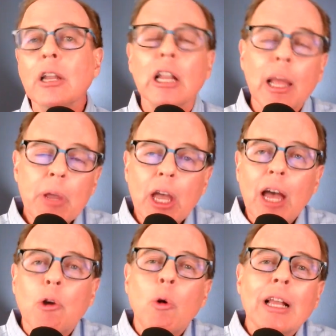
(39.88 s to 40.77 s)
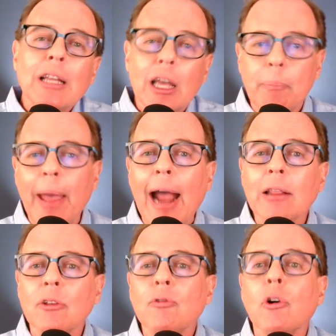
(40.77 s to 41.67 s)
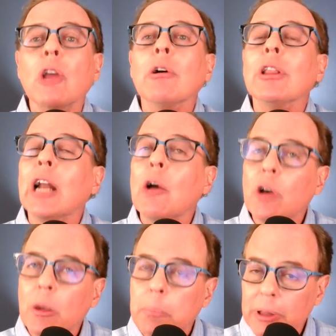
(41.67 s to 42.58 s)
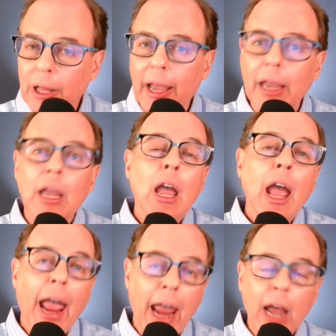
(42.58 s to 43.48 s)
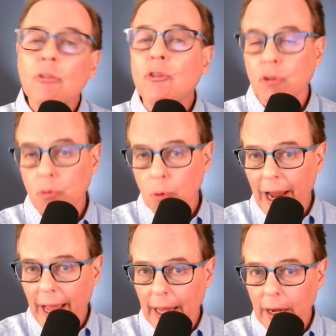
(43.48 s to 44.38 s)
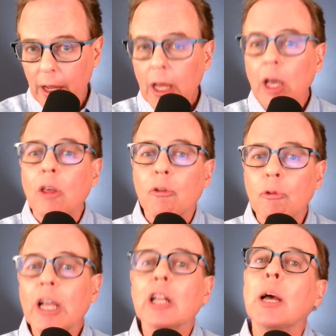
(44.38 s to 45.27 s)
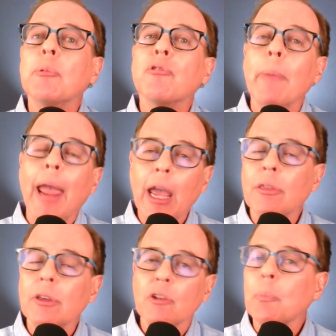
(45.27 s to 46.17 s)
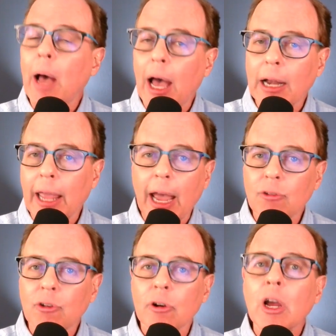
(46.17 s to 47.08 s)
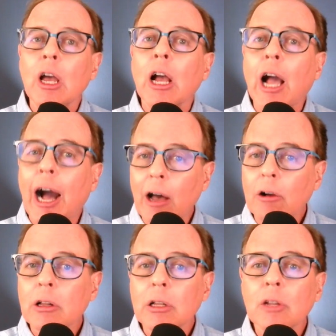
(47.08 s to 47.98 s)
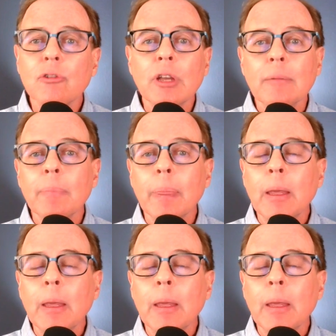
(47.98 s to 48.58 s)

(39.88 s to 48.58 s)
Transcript: Now, let me quickly unpack this for you, and then I want to play and shred three clips from atheist podcaster Kyle Kulinski.